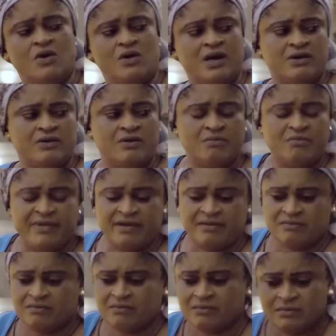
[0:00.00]
Okay, Romo.
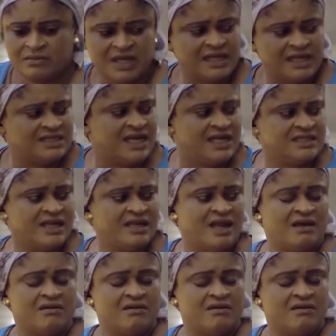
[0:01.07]
That's the antenna.